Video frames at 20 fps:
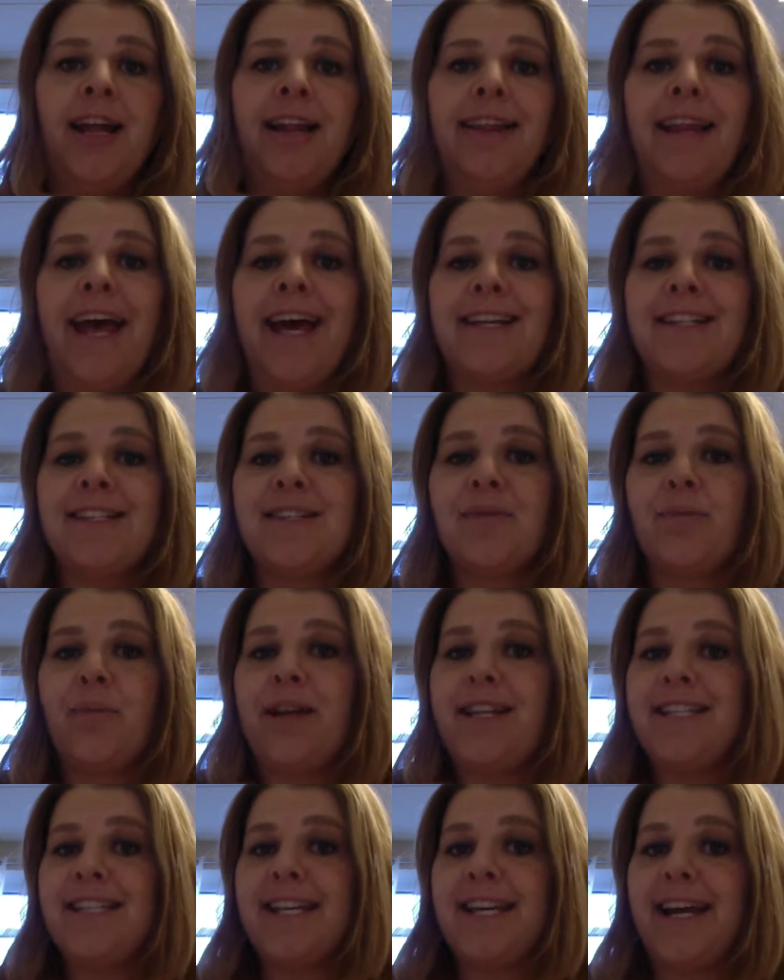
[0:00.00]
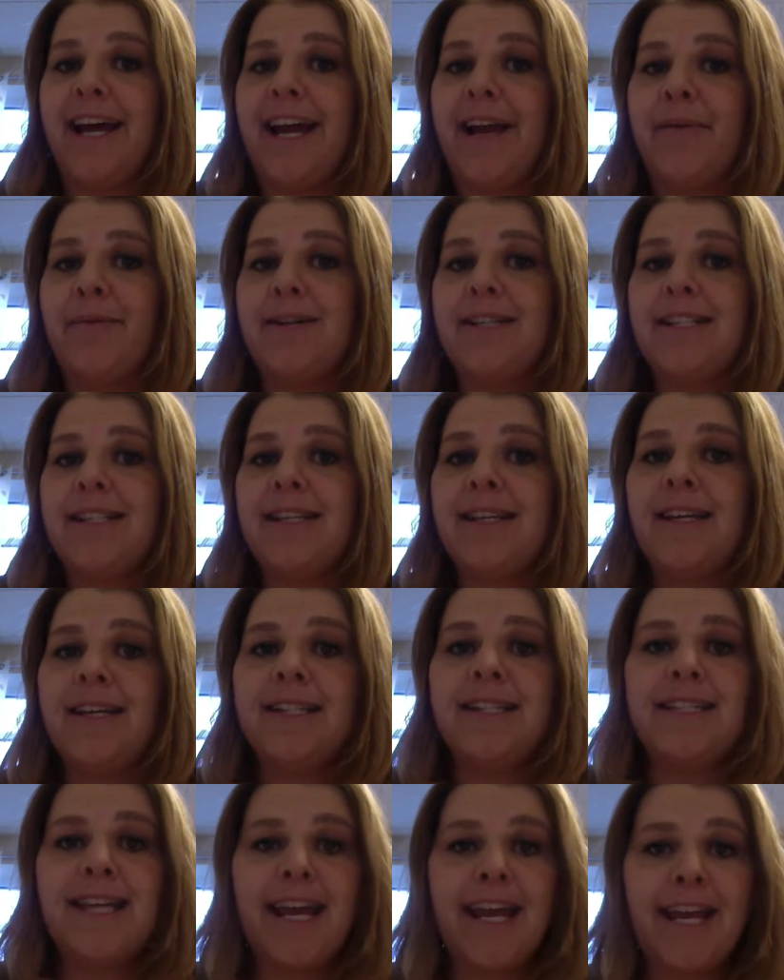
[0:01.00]
Last Wednesday night, I was
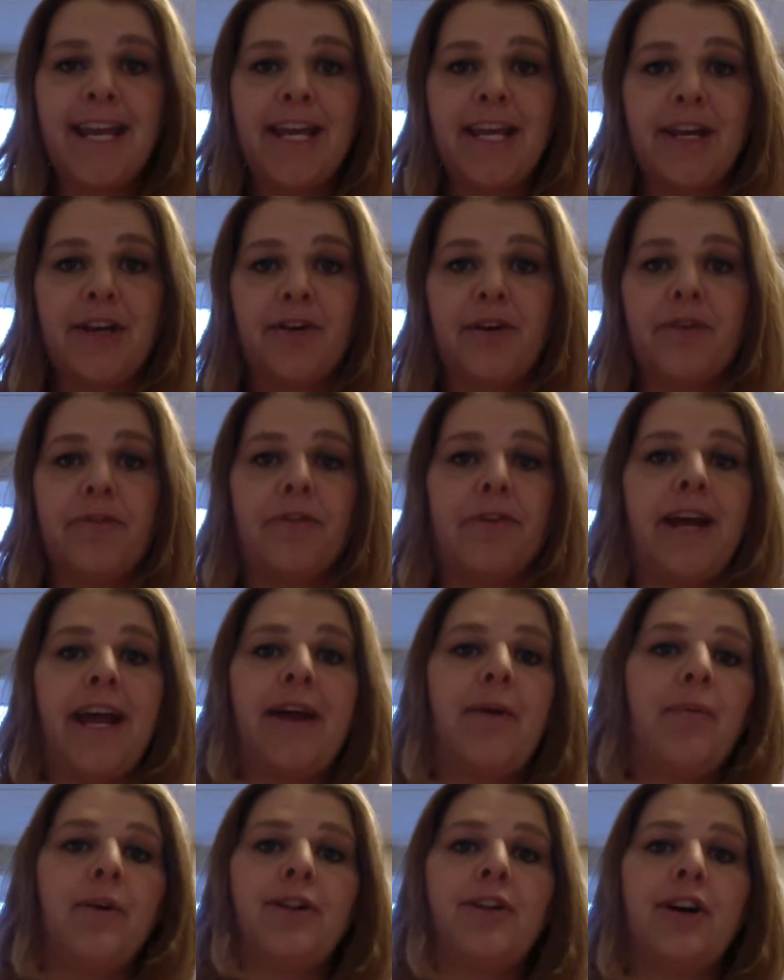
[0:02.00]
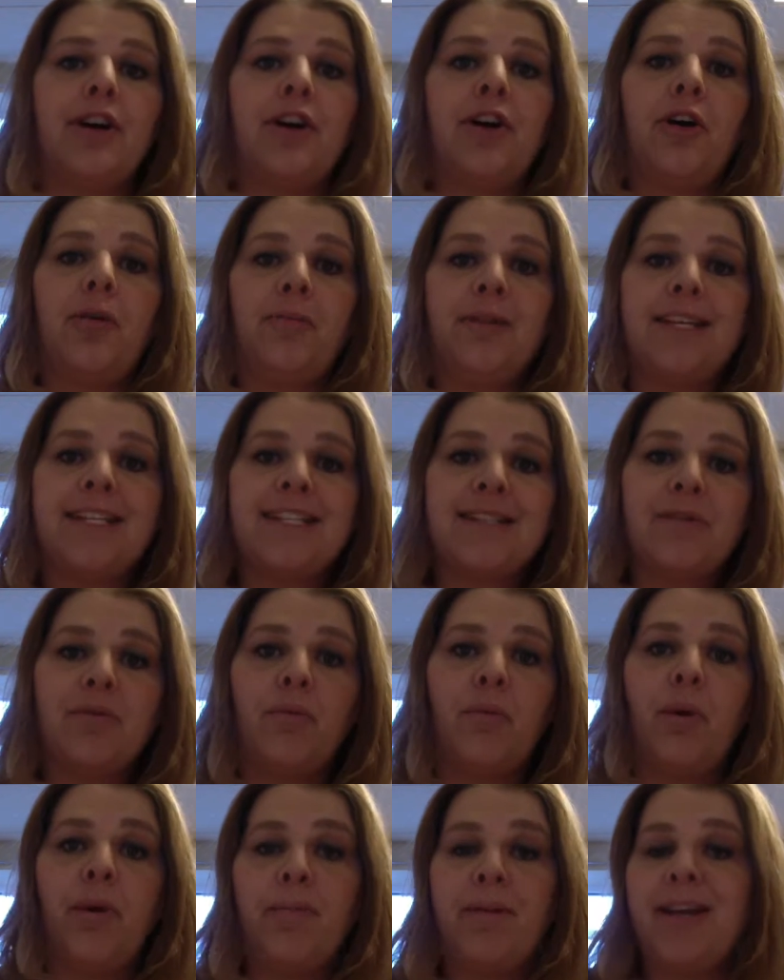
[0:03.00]
staying here overnight with our homeless
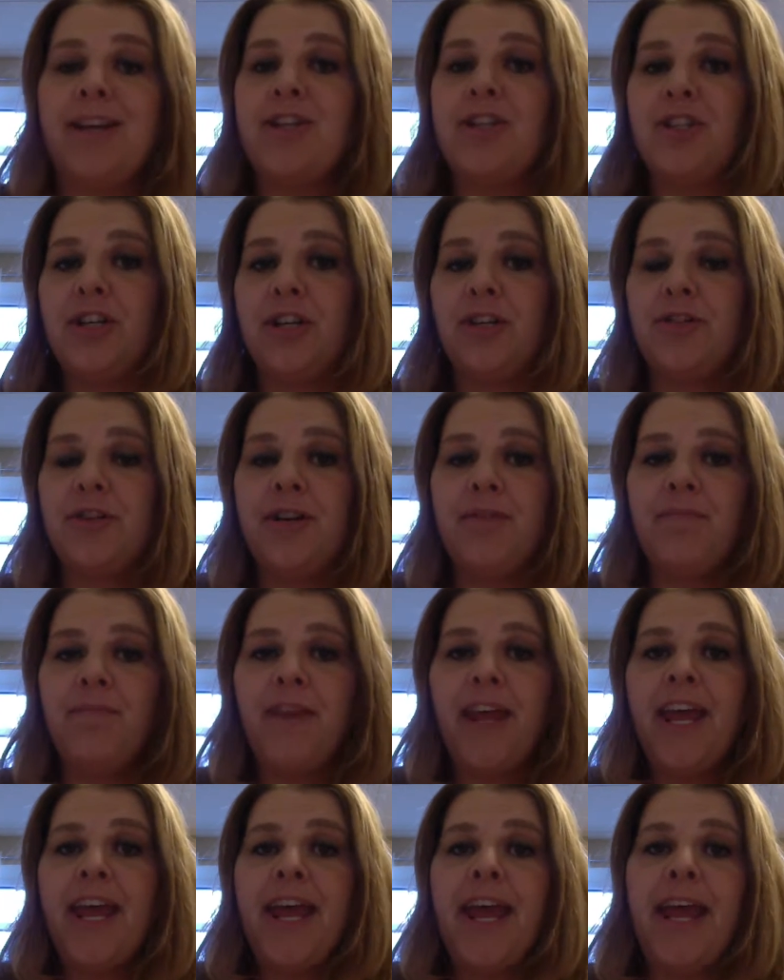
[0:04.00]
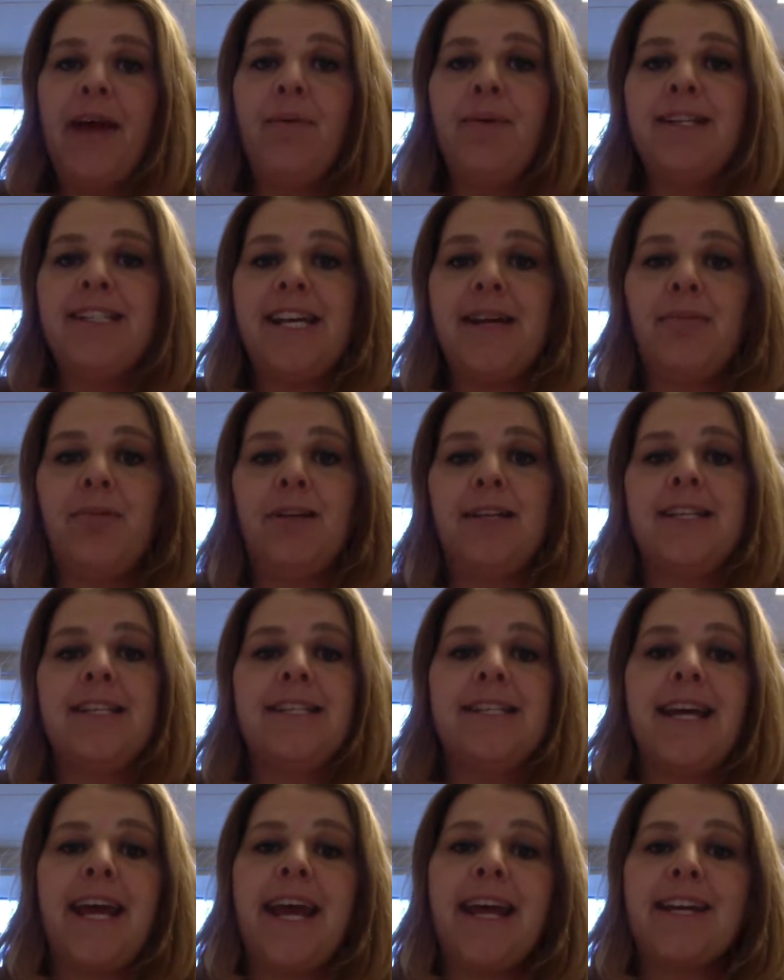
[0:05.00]
women and children and was able to
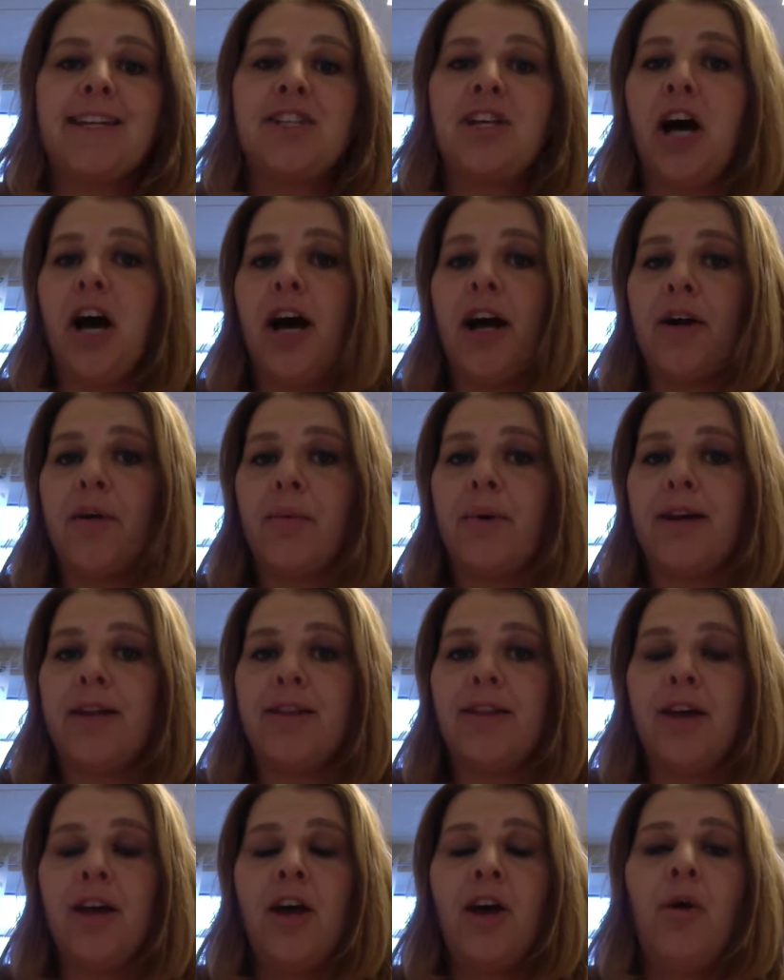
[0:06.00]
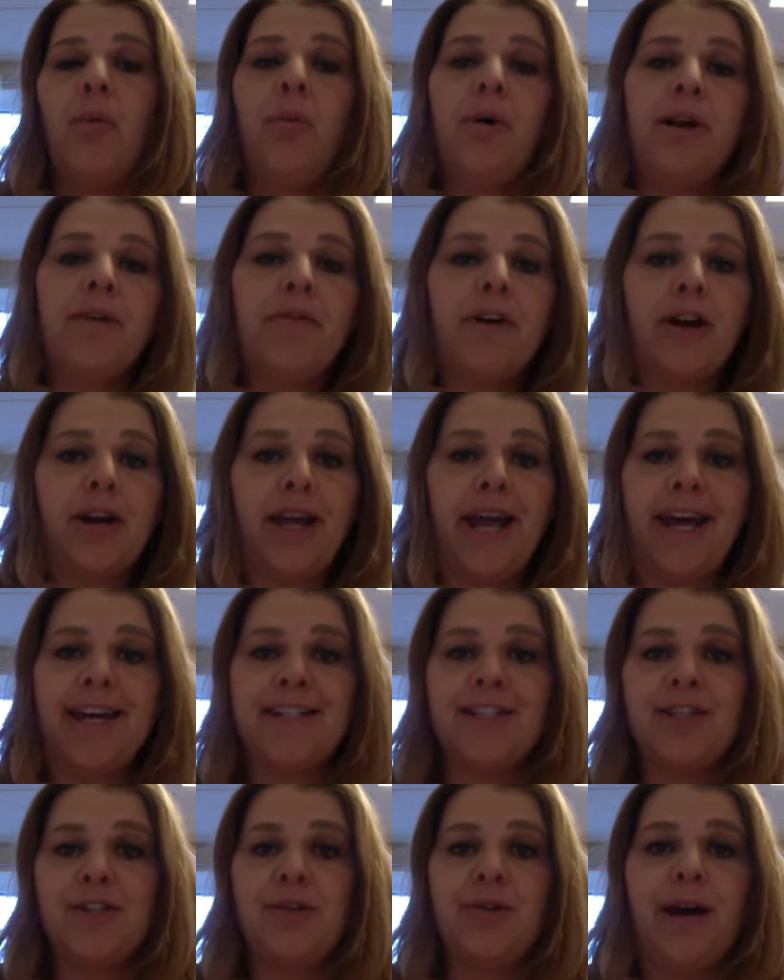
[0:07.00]
stay and talk with one of our
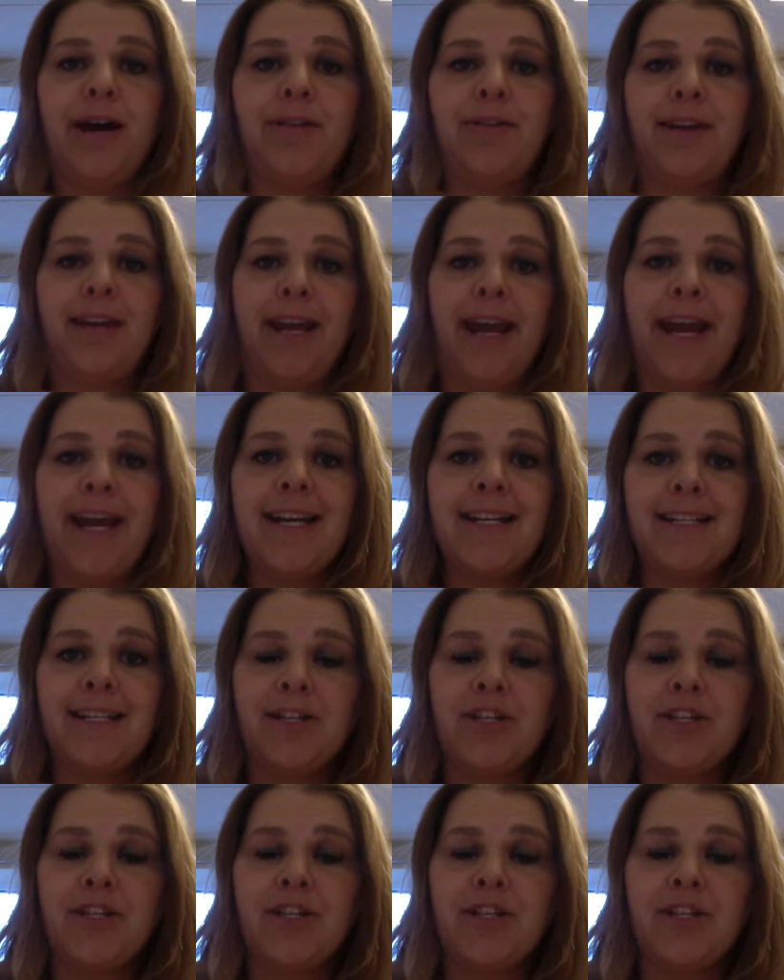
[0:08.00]
guests throughout the night.